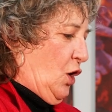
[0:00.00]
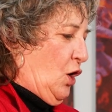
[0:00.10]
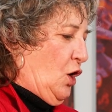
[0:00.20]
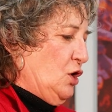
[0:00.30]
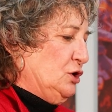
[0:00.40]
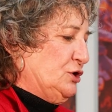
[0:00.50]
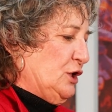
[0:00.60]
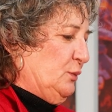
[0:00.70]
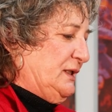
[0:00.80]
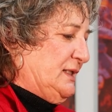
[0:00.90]
All
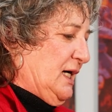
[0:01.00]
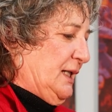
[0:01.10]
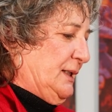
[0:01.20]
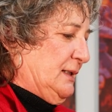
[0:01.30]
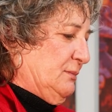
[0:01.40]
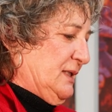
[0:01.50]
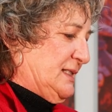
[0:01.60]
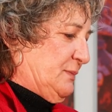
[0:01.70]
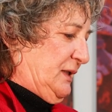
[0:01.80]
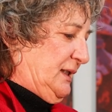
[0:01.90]
shall be done that
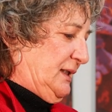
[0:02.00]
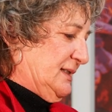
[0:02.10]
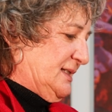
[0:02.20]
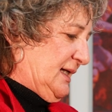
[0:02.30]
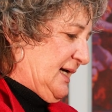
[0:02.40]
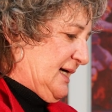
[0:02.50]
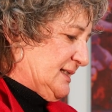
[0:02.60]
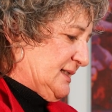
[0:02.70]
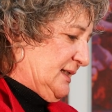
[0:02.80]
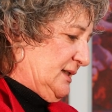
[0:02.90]
must be, said
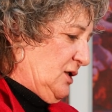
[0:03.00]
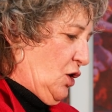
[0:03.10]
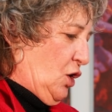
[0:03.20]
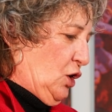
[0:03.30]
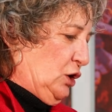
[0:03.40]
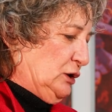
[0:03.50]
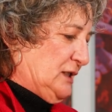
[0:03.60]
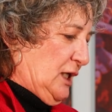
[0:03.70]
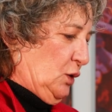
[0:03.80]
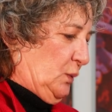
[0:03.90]
Aslan, all
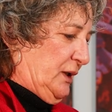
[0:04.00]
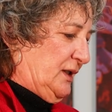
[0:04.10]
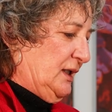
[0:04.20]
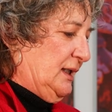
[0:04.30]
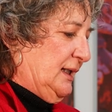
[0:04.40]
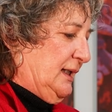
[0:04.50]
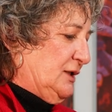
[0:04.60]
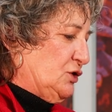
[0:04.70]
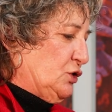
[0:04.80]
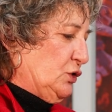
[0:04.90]
dealt with
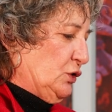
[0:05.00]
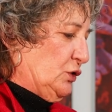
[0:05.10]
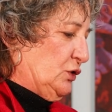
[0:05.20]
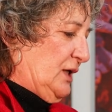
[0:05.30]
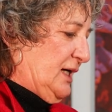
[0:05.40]
in turn.